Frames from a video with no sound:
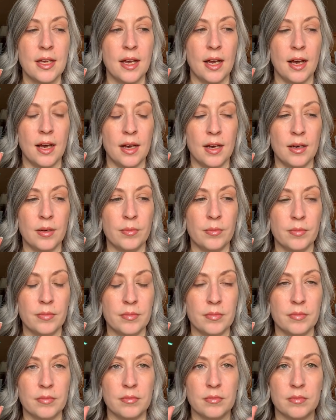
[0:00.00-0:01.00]
um,
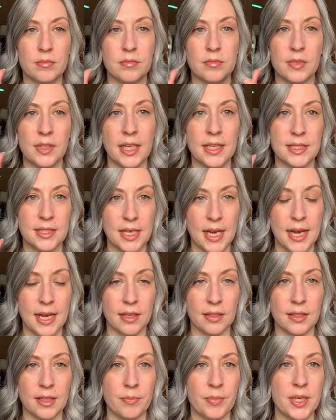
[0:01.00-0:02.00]
less
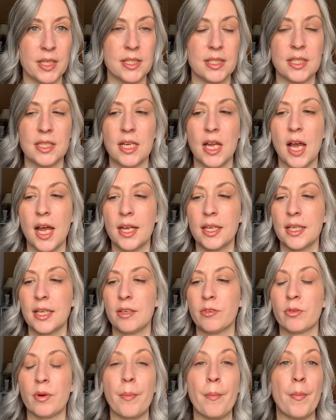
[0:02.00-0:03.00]
tangly, but it's not
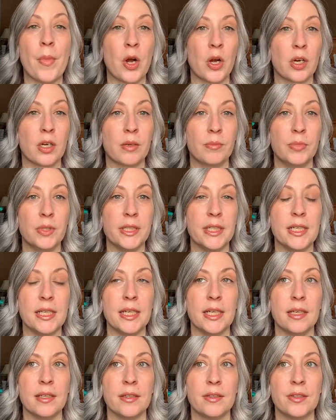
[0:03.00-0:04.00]
like
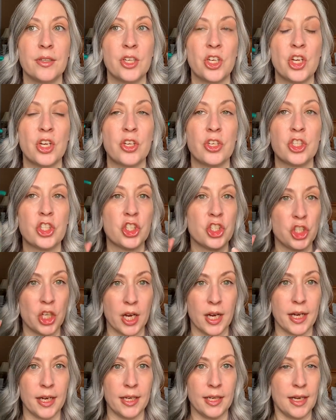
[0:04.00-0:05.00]
remarkably
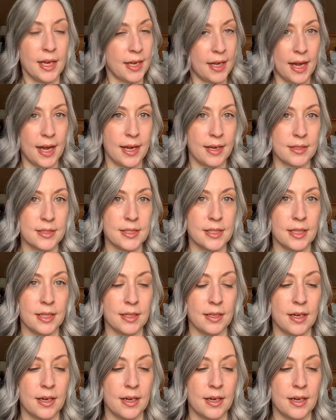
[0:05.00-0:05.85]
shine enhancing.